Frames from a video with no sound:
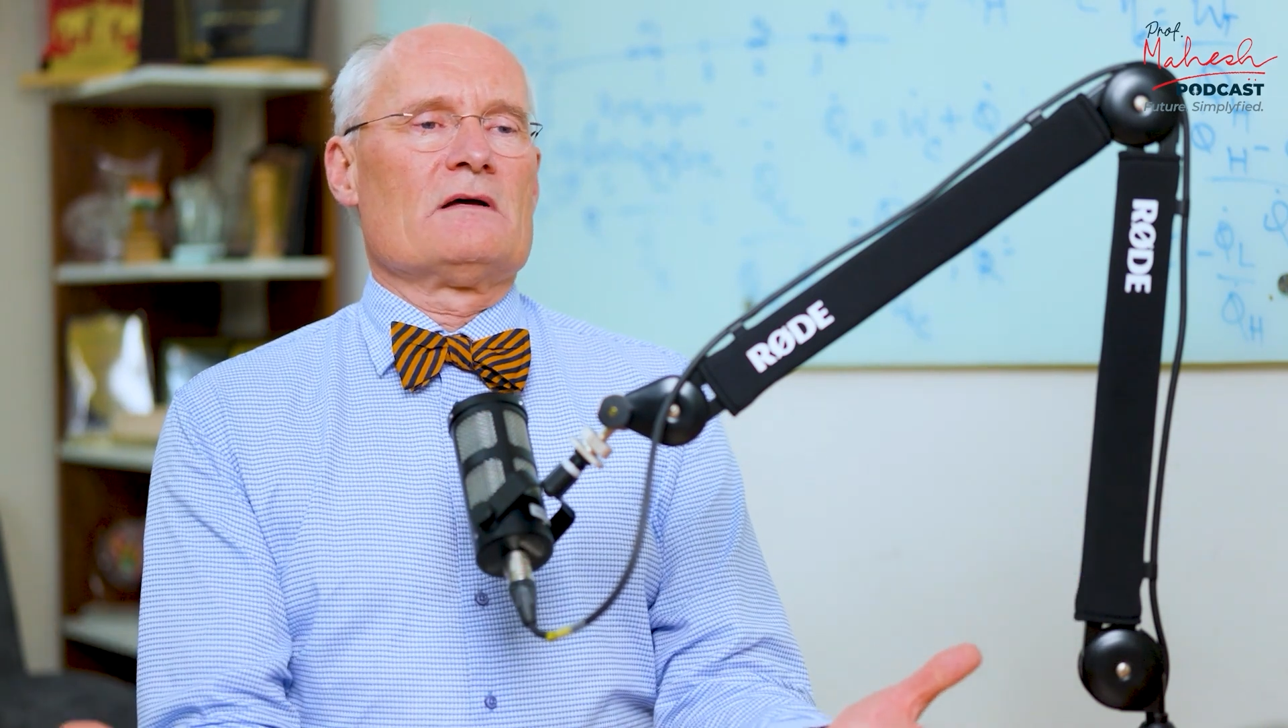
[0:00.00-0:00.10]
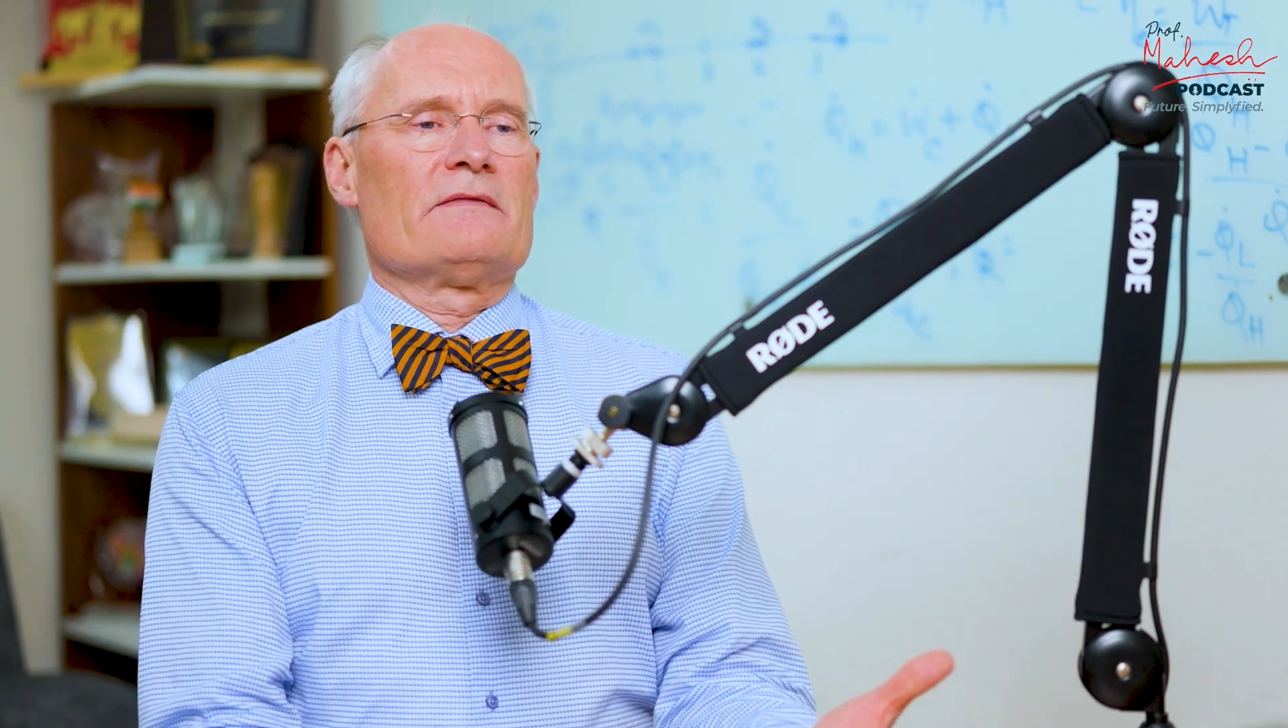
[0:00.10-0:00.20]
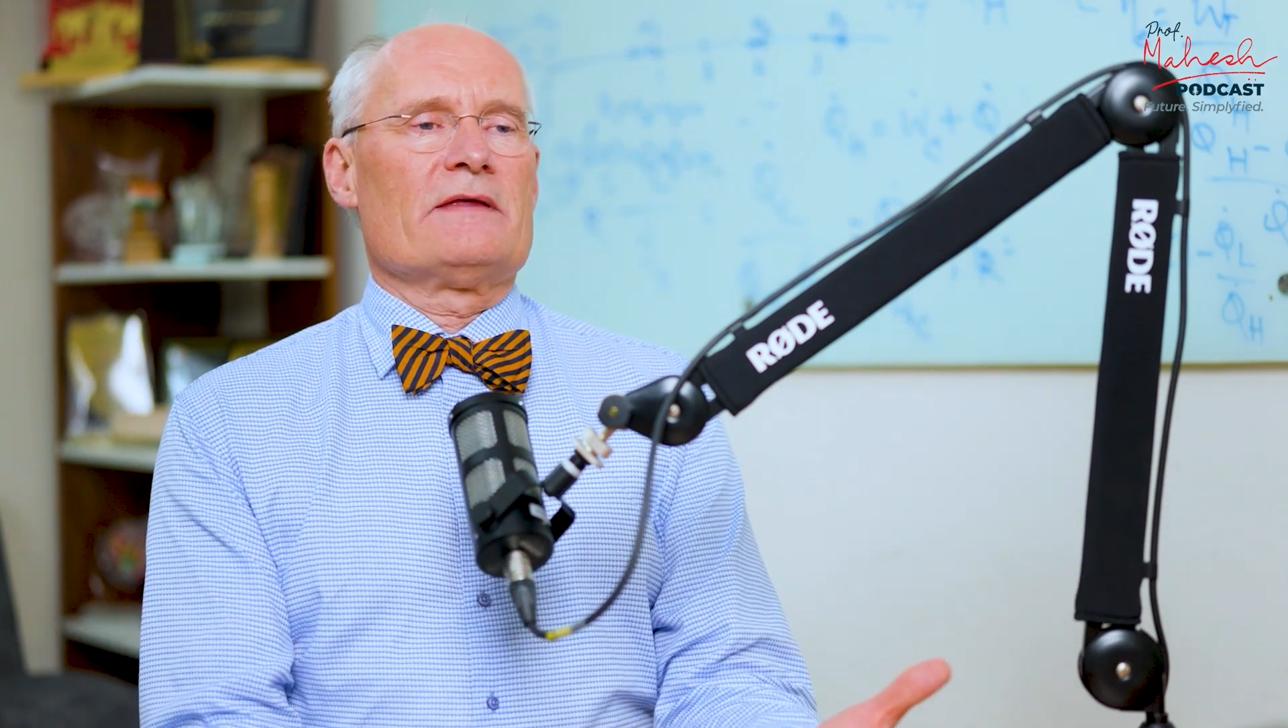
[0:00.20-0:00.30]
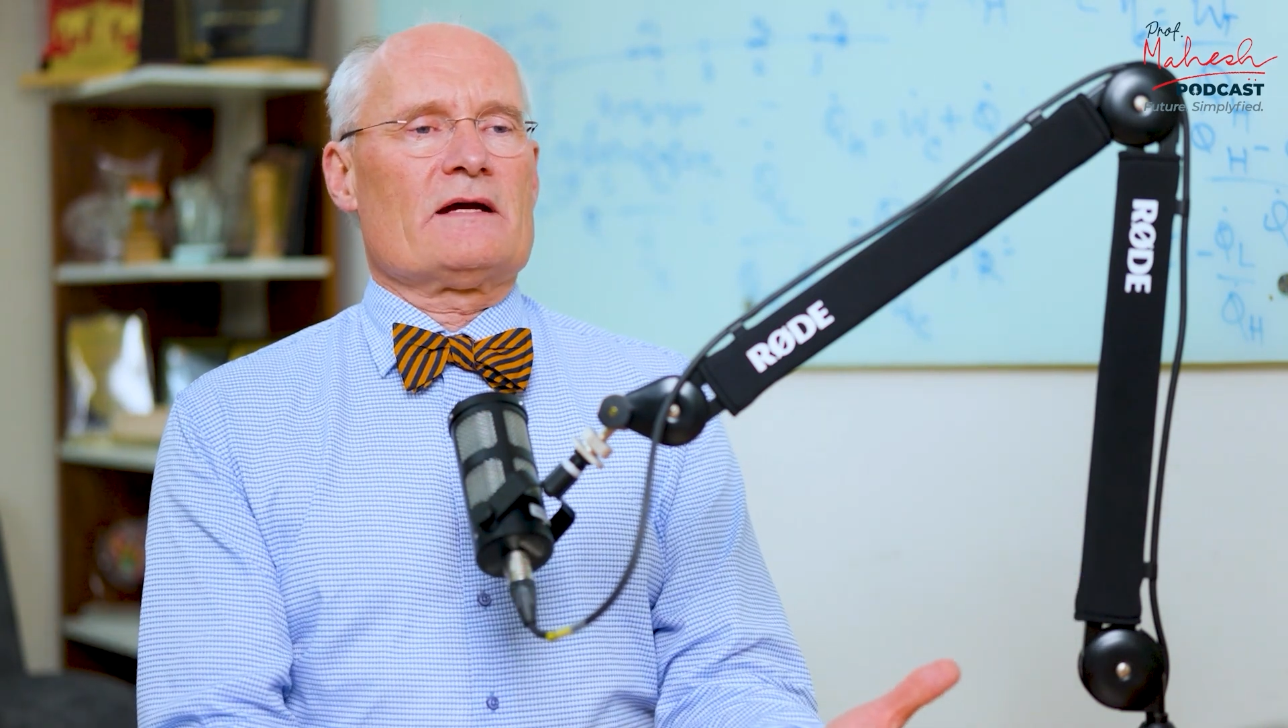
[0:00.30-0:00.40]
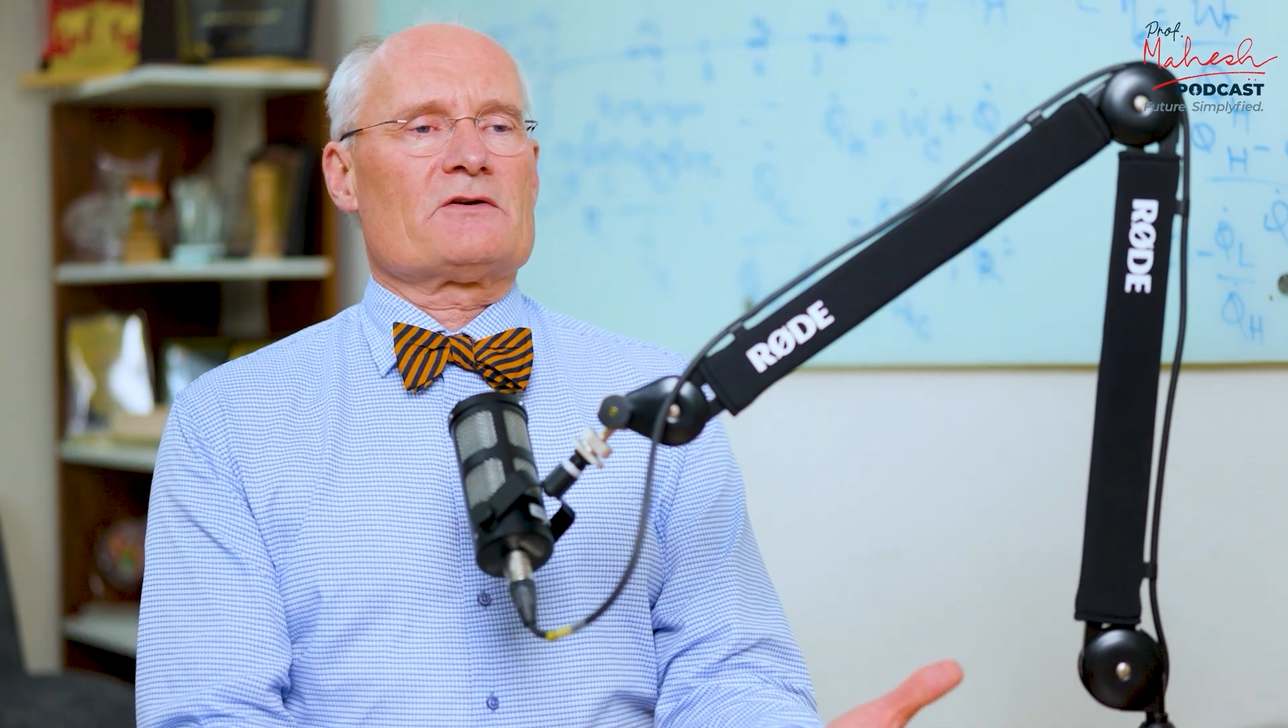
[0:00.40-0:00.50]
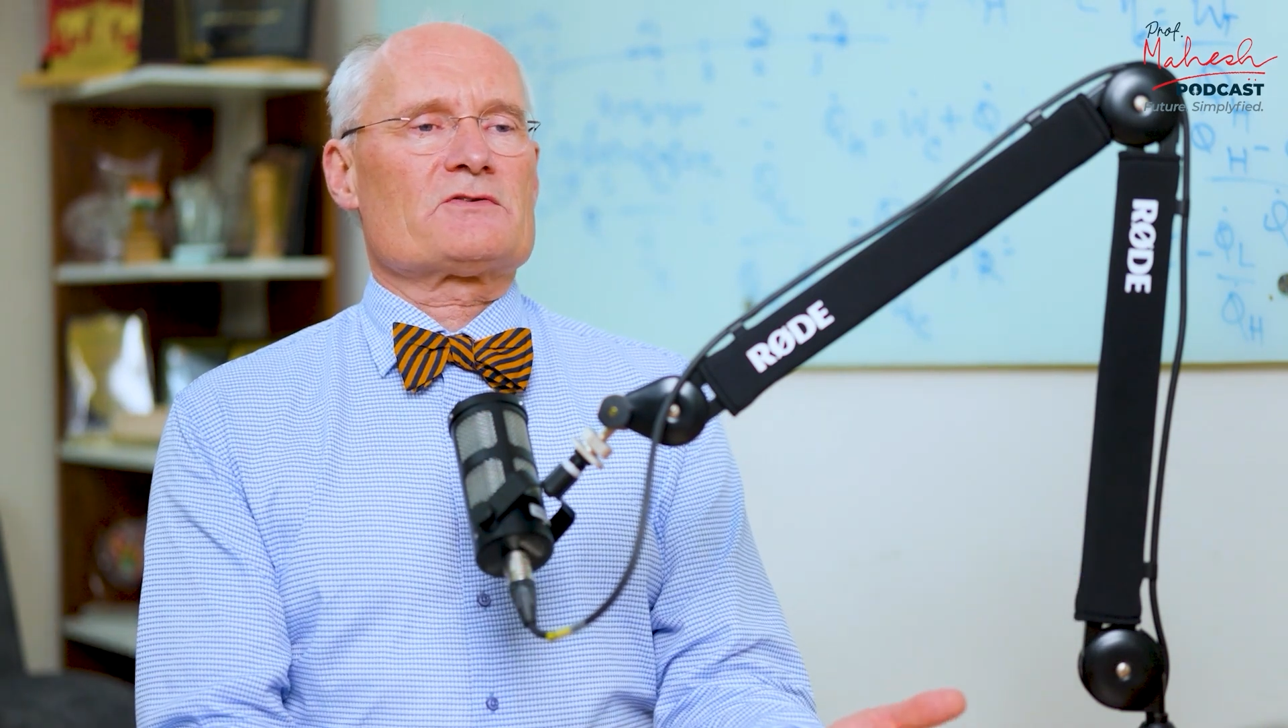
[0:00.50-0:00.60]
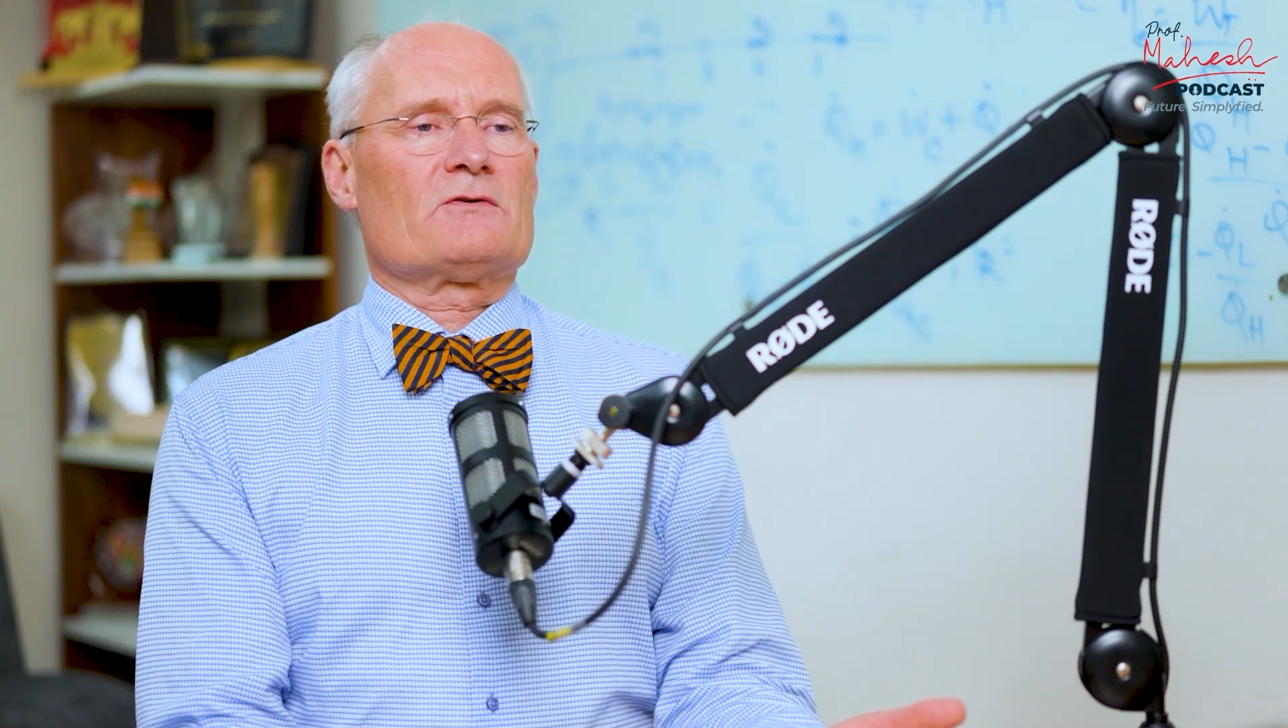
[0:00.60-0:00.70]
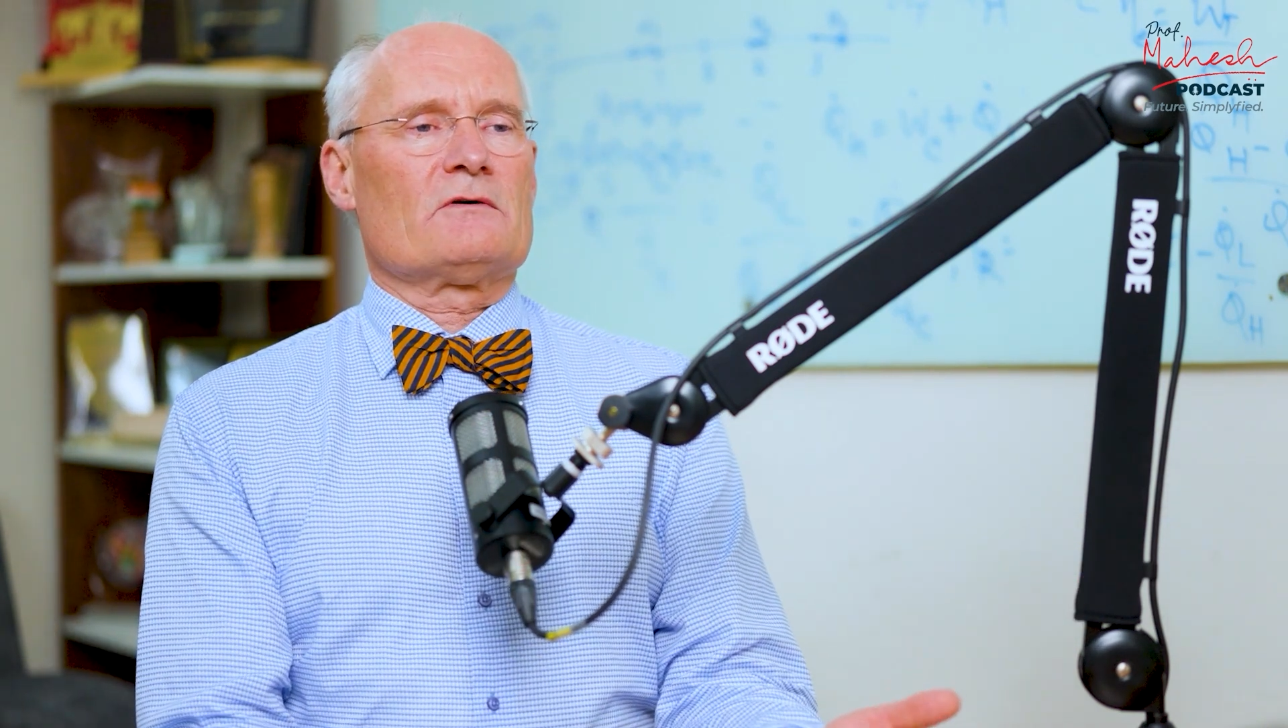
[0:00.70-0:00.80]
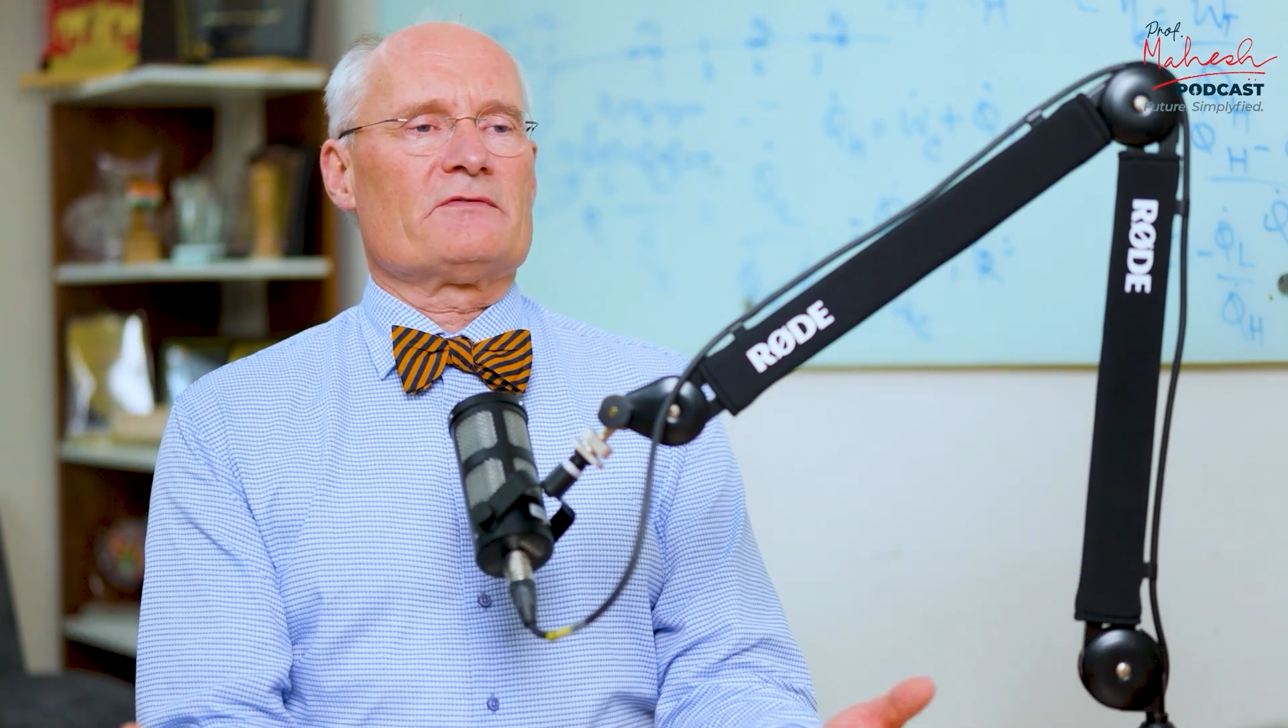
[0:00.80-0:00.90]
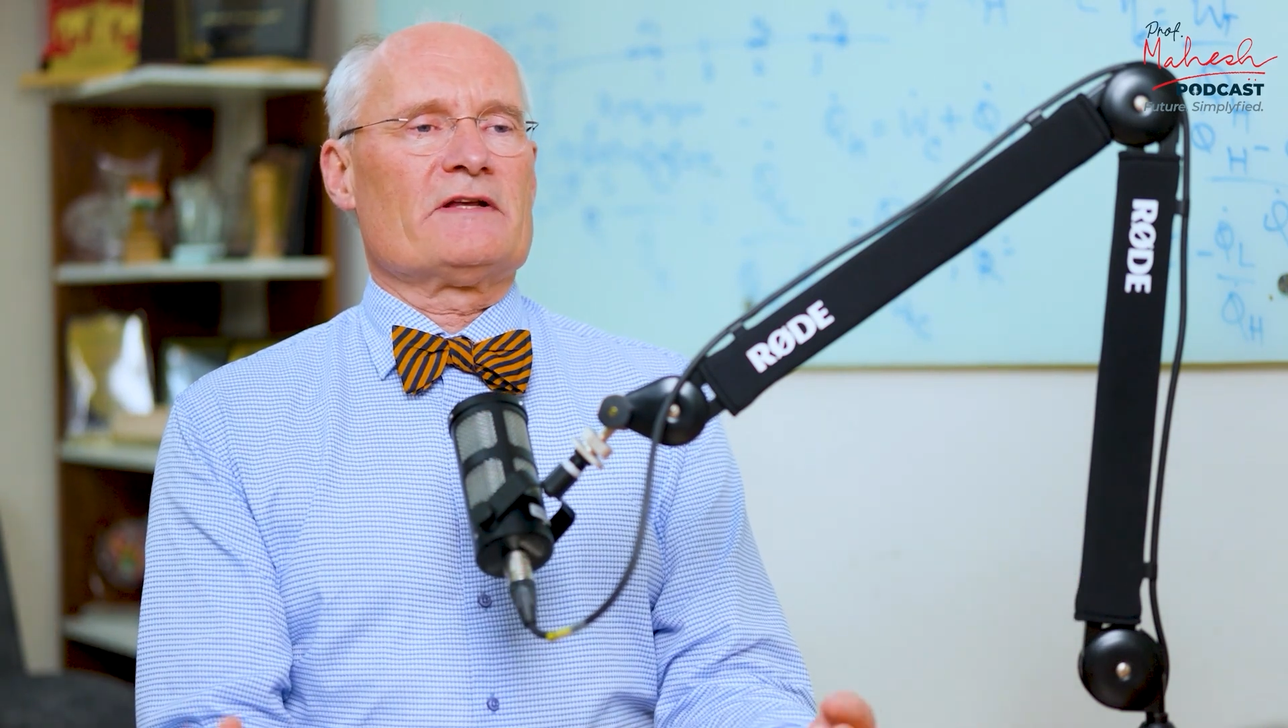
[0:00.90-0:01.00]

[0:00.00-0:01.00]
their staff,